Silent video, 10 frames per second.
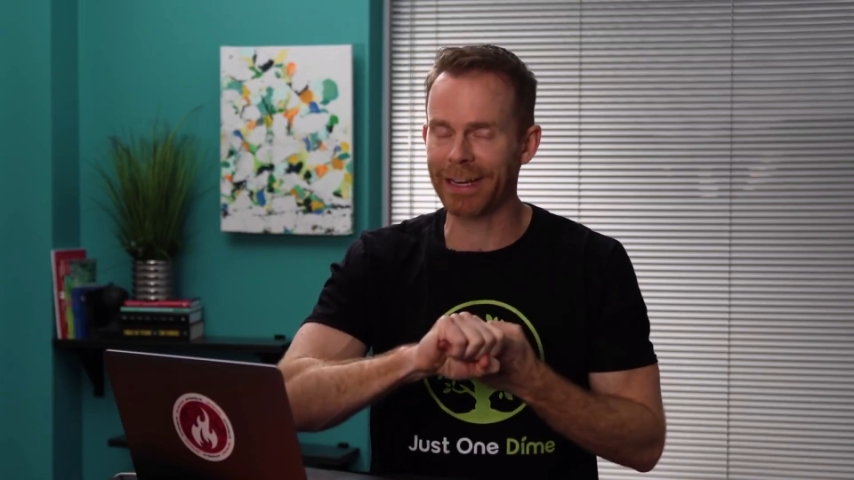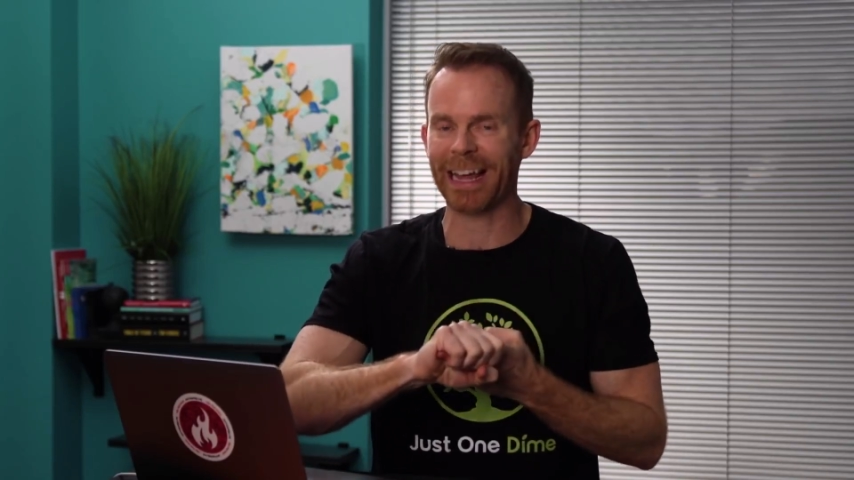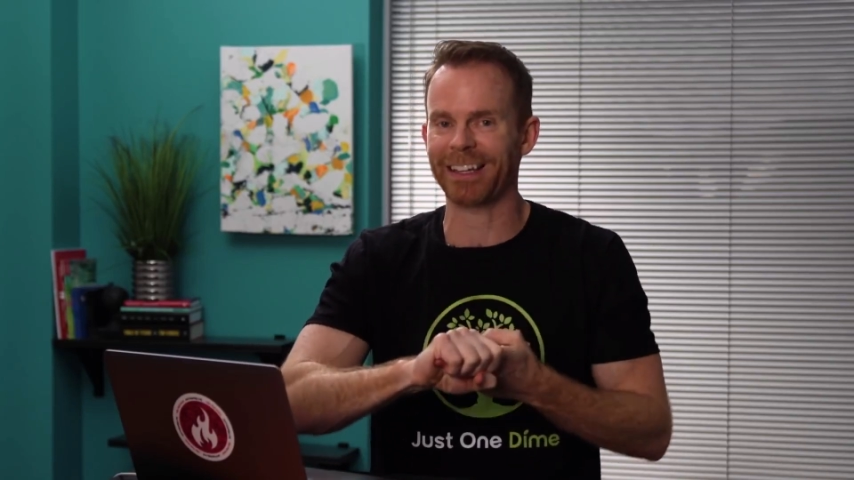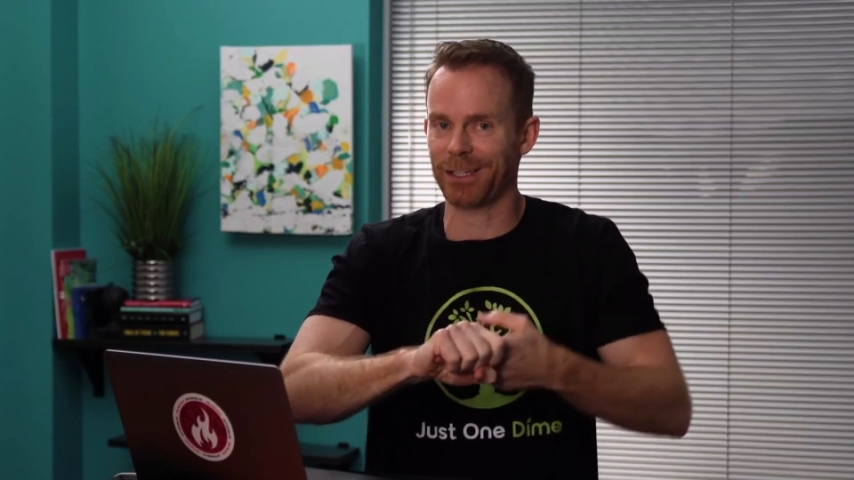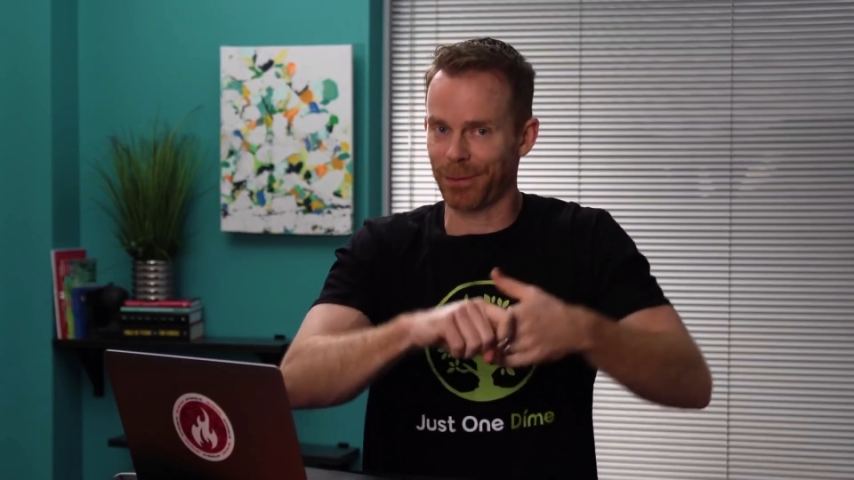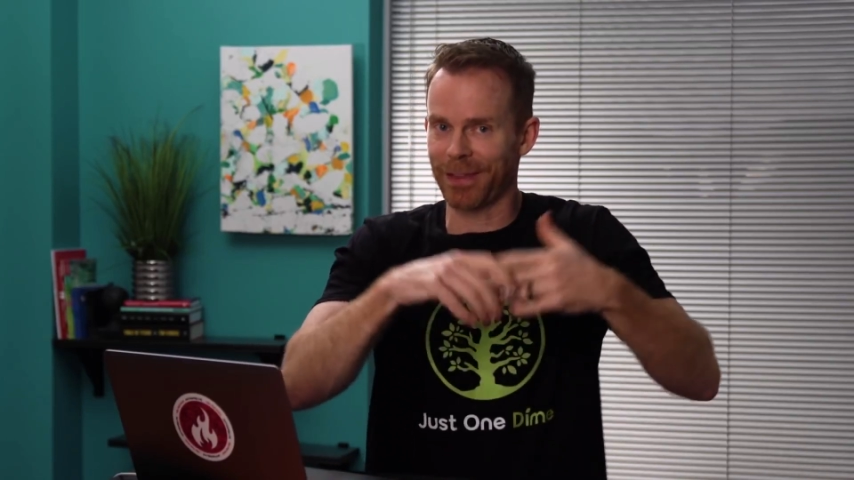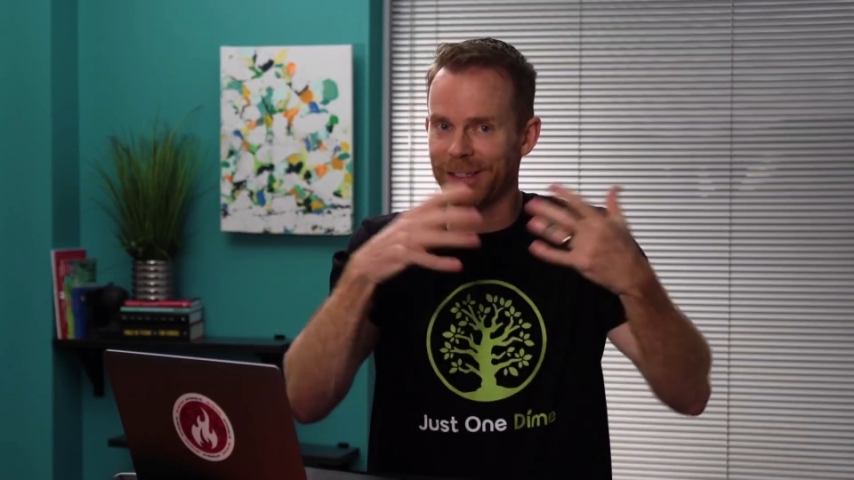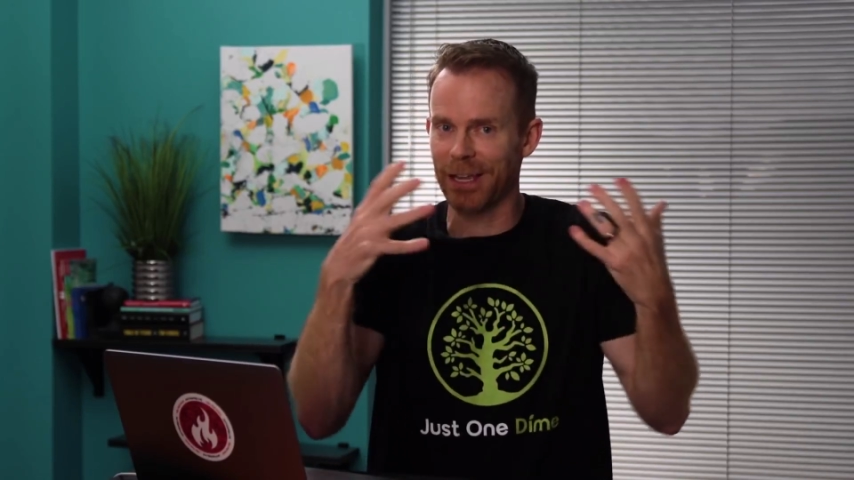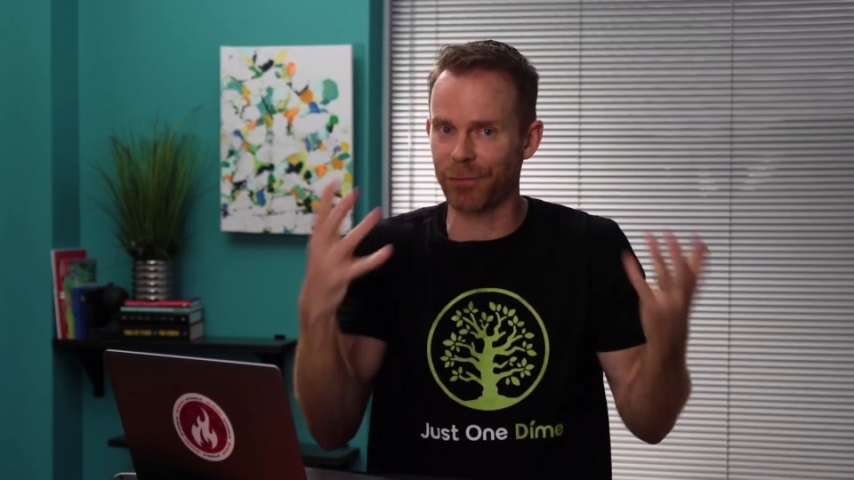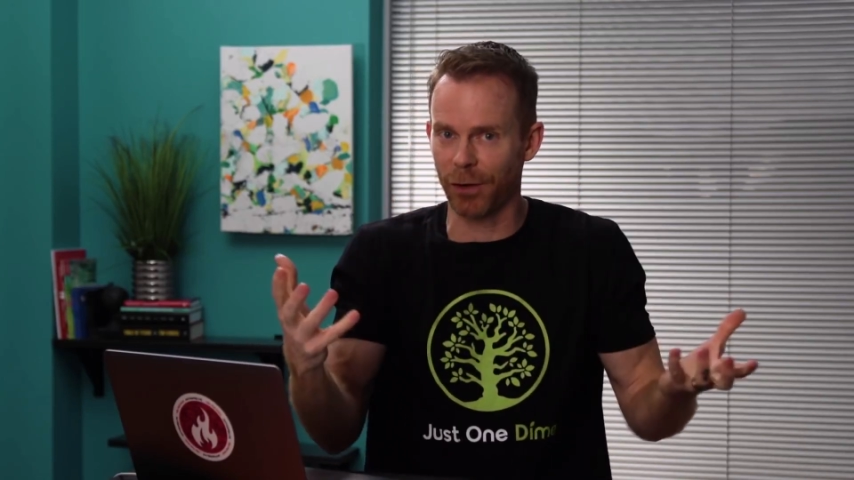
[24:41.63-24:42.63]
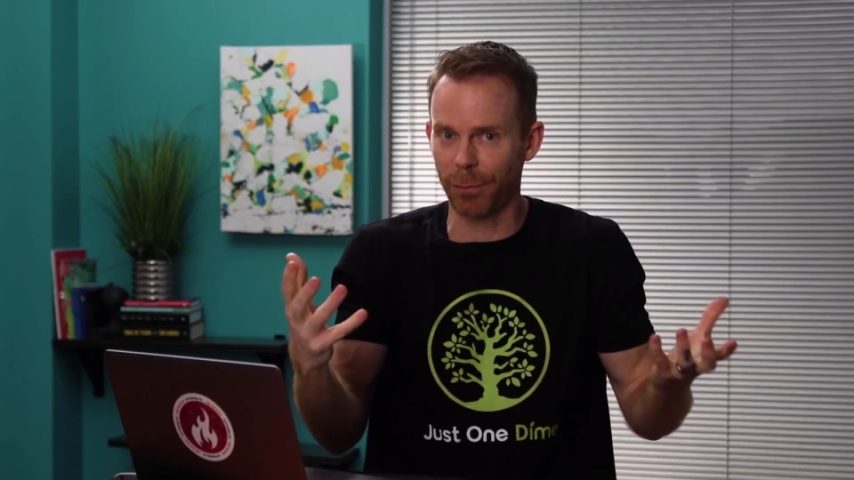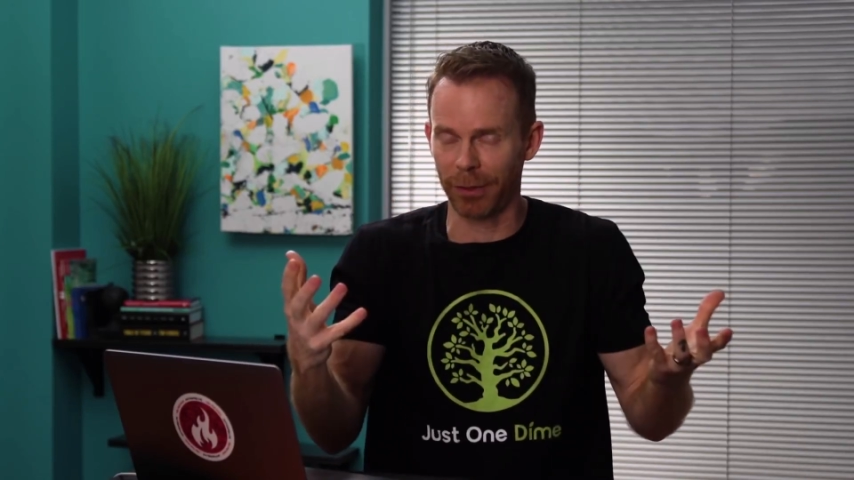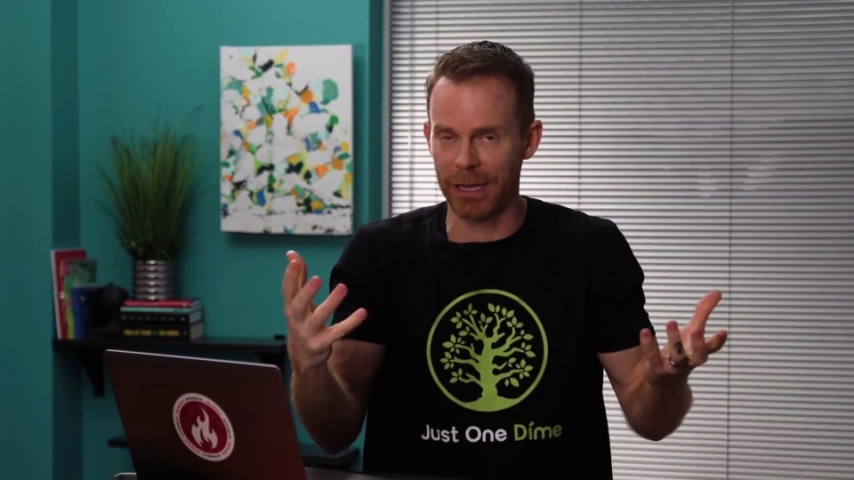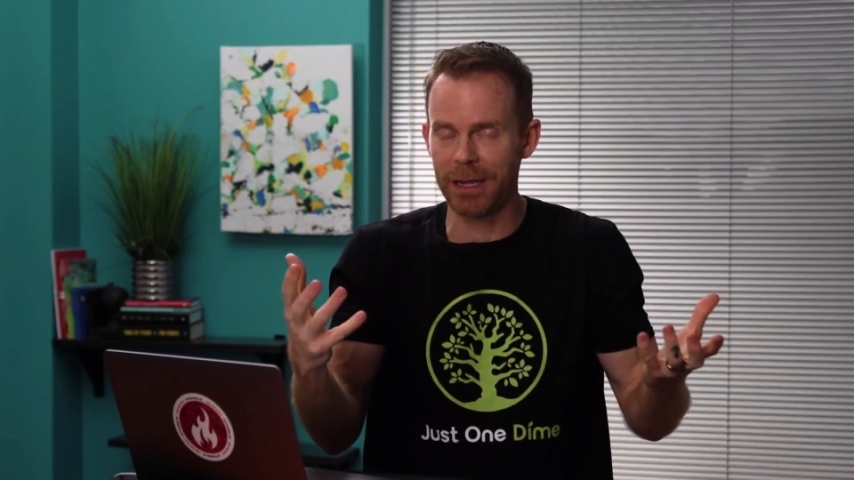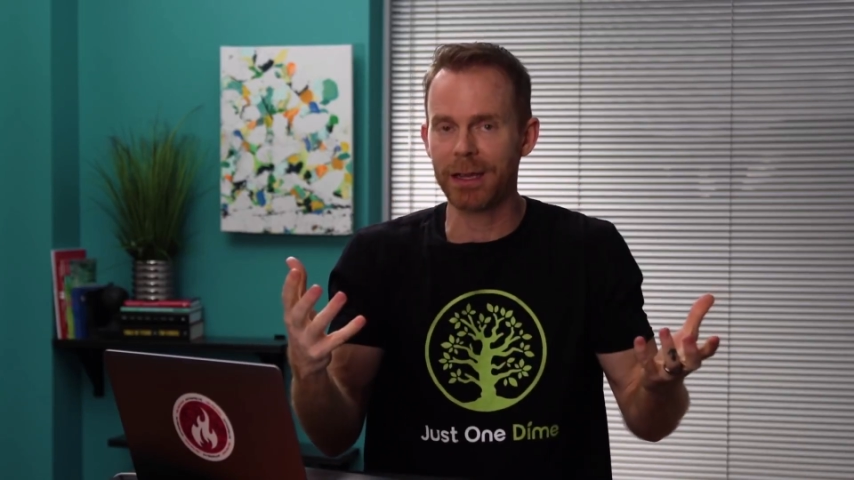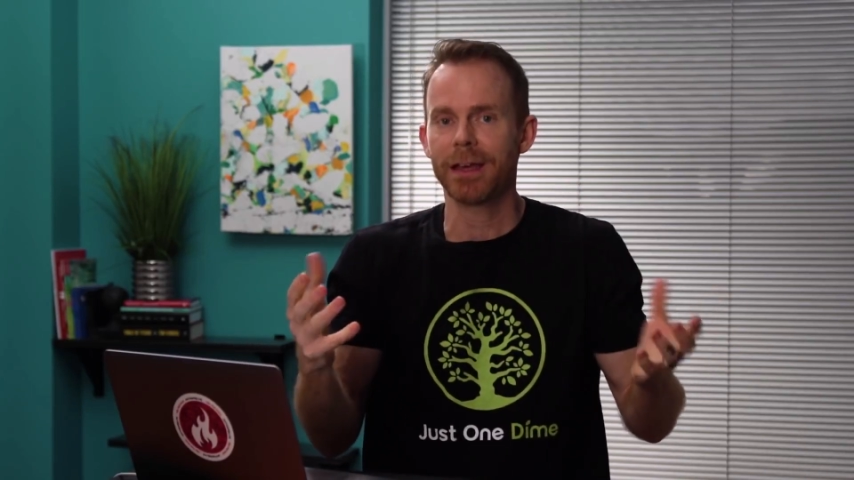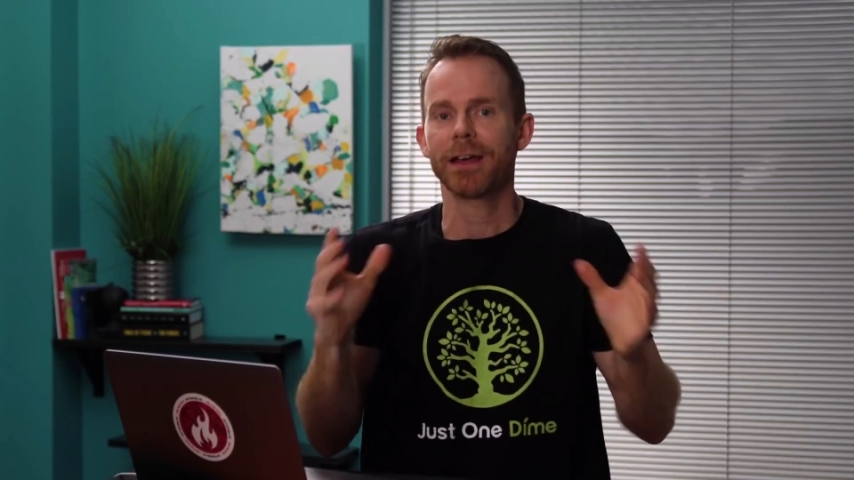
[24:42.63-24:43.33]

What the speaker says: at least what they say verbally,